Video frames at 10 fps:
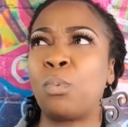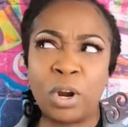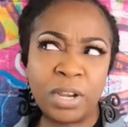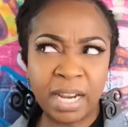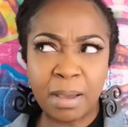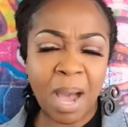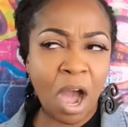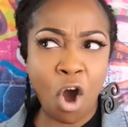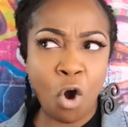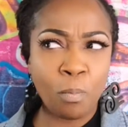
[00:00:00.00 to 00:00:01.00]
I work it at
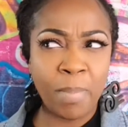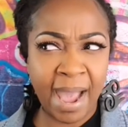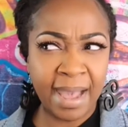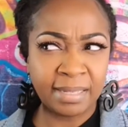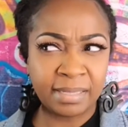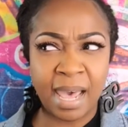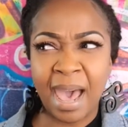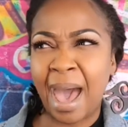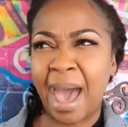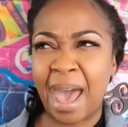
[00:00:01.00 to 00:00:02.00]
my own pace.
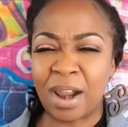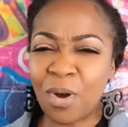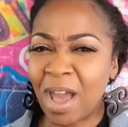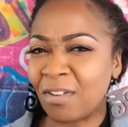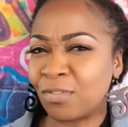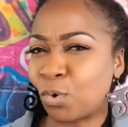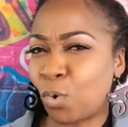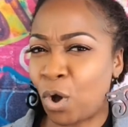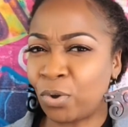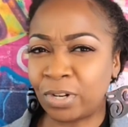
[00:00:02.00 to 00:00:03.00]
I don't have a
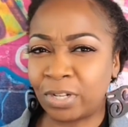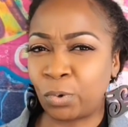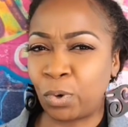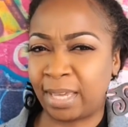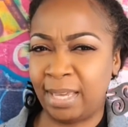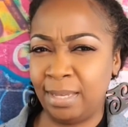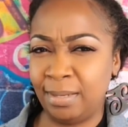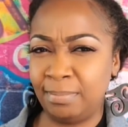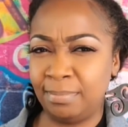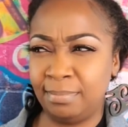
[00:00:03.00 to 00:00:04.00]
quota to
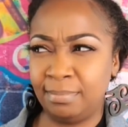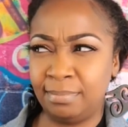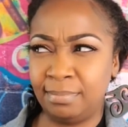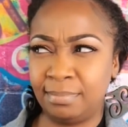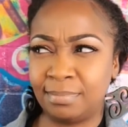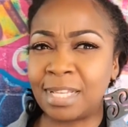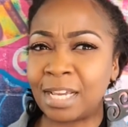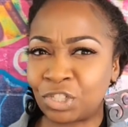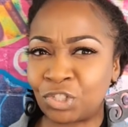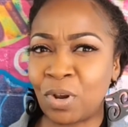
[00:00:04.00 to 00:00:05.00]
keep.
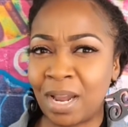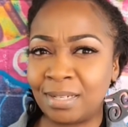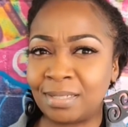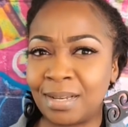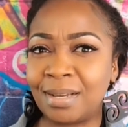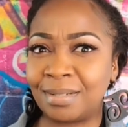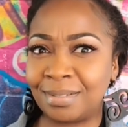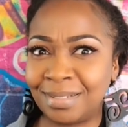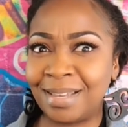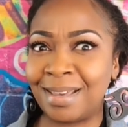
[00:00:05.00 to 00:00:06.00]
That's strange, huh?
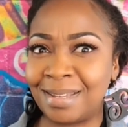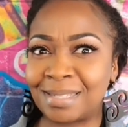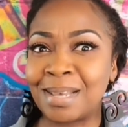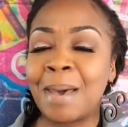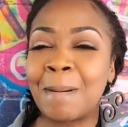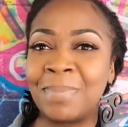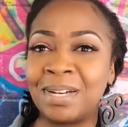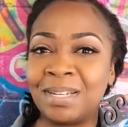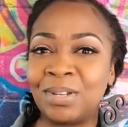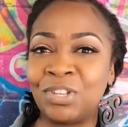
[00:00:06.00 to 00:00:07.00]
Yes,
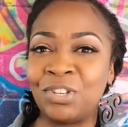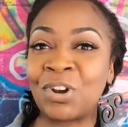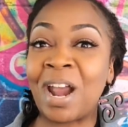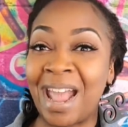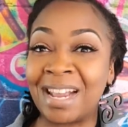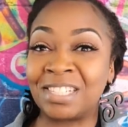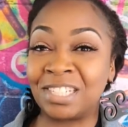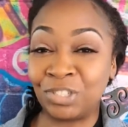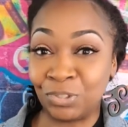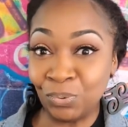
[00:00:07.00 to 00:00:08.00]
but you're
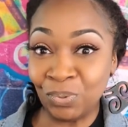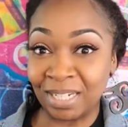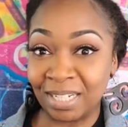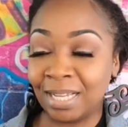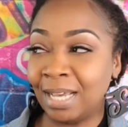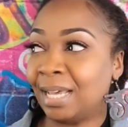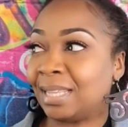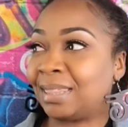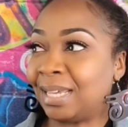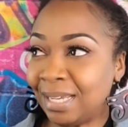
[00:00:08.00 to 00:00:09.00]
actually doing it.
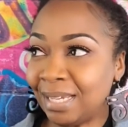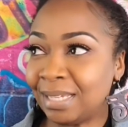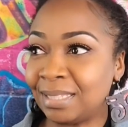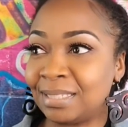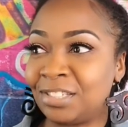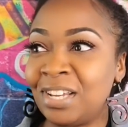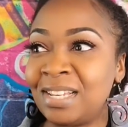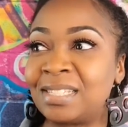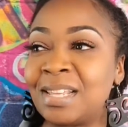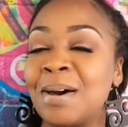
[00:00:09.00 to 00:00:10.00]
And
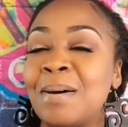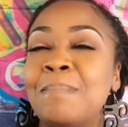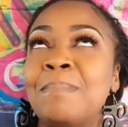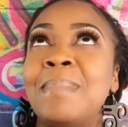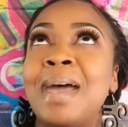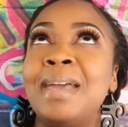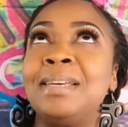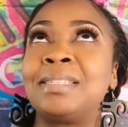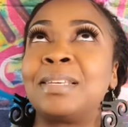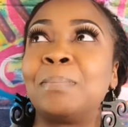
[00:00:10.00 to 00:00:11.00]
just the
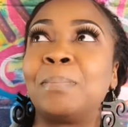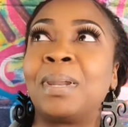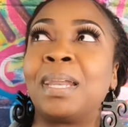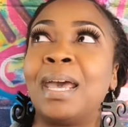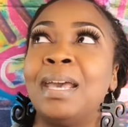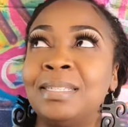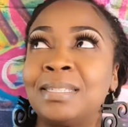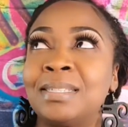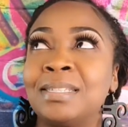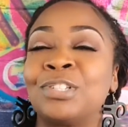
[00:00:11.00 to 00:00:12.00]
amazing
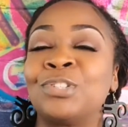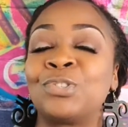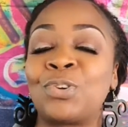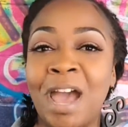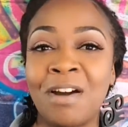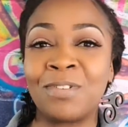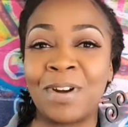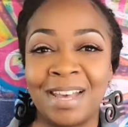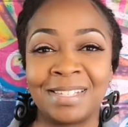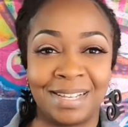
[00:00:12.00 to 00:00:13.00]
places to
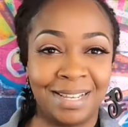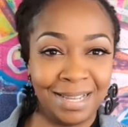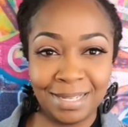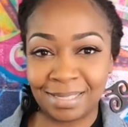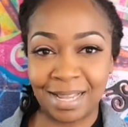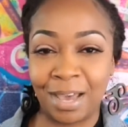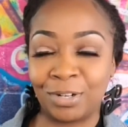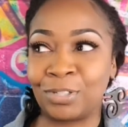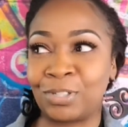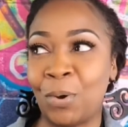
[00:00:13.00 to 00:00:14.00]
travel as an insider.